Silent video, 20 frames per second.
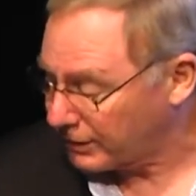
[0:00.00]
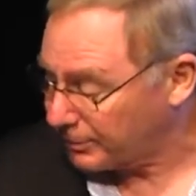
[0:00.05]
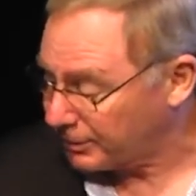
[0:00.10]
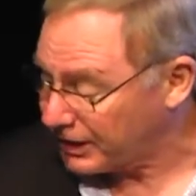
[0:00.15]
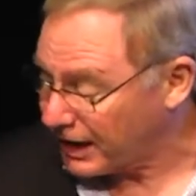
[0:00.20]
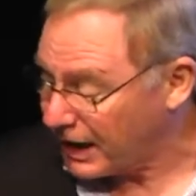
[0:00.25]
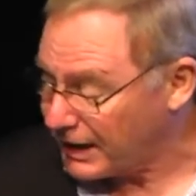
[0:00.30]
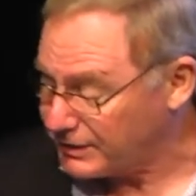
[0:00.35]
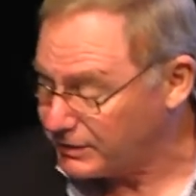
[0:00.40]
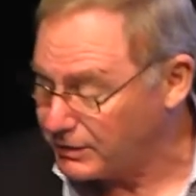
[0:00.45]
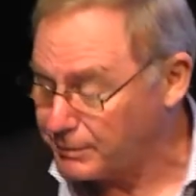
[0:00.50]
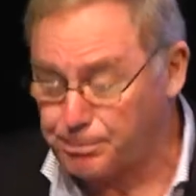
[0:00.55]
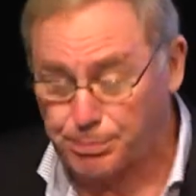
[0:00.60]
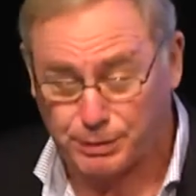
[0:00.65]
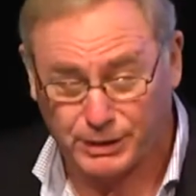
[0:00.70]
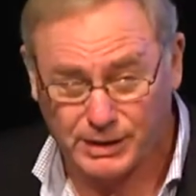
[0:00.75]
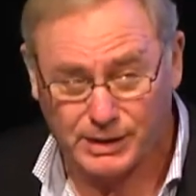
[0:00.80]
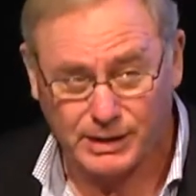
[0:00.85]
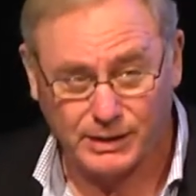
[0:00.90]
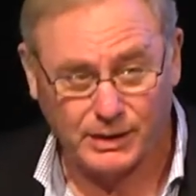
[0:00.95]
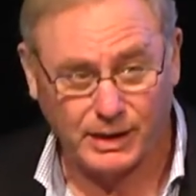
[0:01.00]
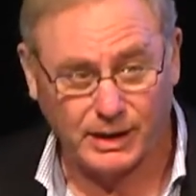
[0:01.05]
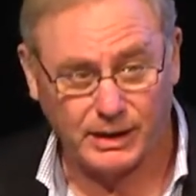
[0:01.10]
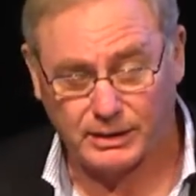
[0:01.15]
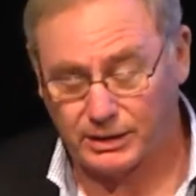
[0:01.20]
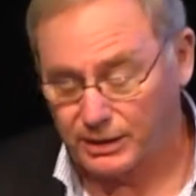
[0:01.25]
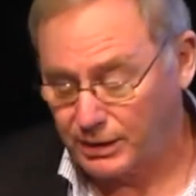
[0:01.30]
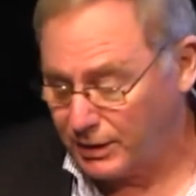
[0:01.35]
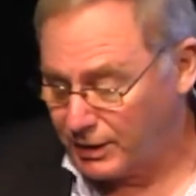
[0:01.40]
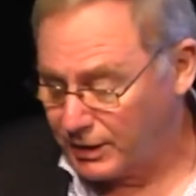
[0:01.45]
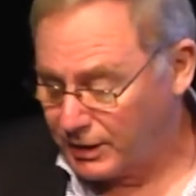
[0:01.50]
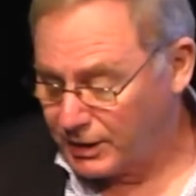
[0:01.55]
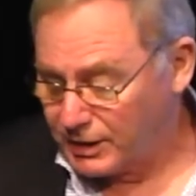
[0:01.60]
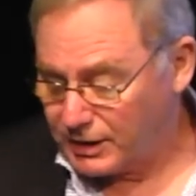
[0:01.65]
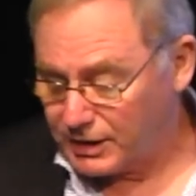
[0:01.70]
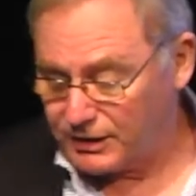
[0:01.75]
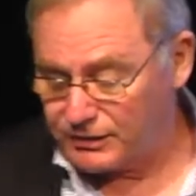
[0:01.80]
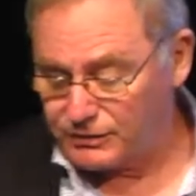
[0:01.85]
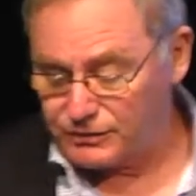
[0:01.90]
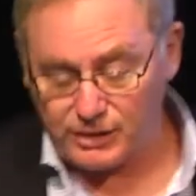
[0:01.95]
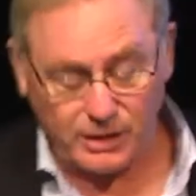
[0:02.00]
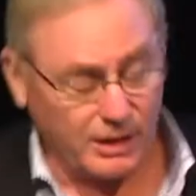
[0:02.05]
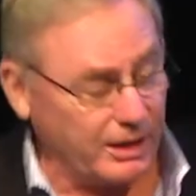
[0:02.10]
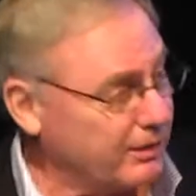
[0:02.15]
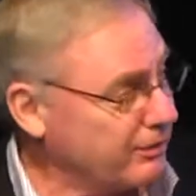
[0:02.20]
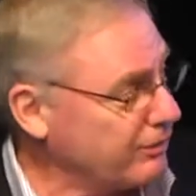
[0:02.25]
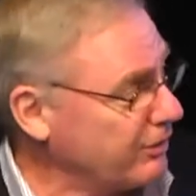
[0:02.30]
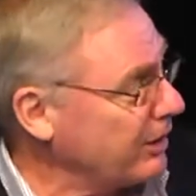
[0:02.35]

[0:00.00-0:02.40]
But underpinning that is